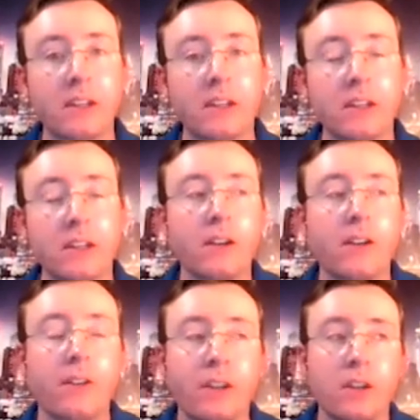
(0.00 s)
the
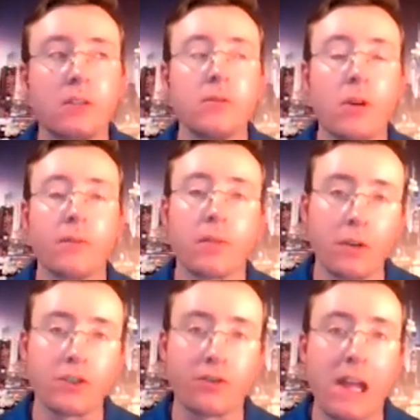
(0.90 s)
the
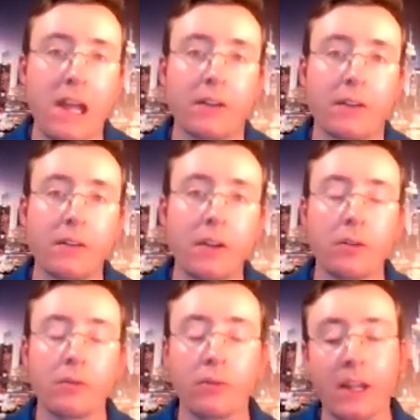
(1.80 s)
overall trend,
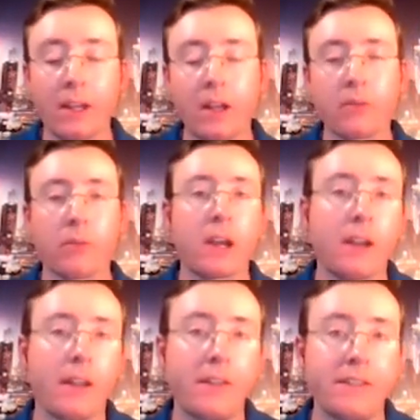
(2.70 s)
right,
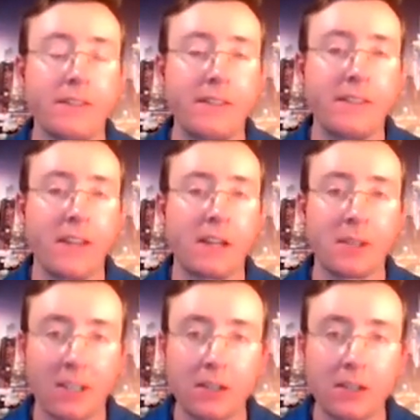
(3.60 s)
right, that I'm
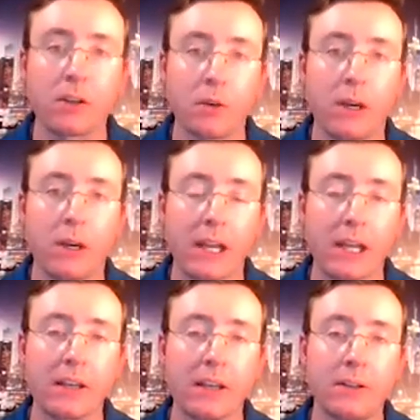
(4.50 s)
hearing quite
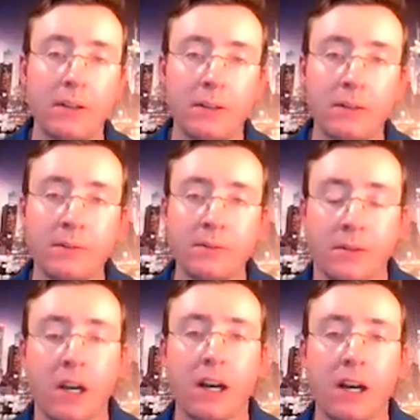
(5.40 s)
a
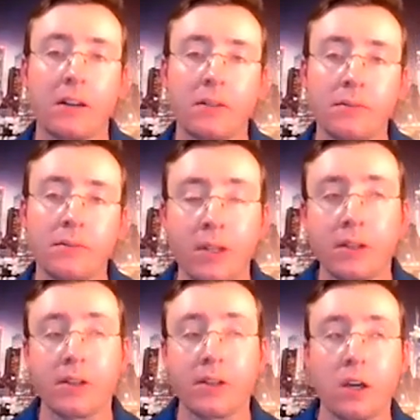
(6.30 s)
uh,
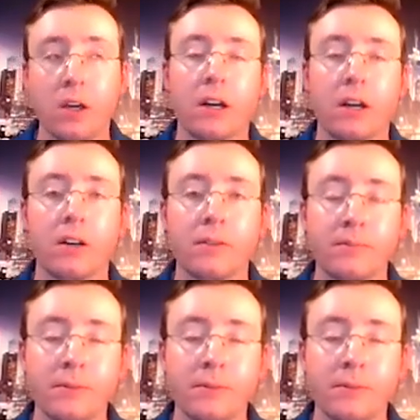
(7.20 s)
uh,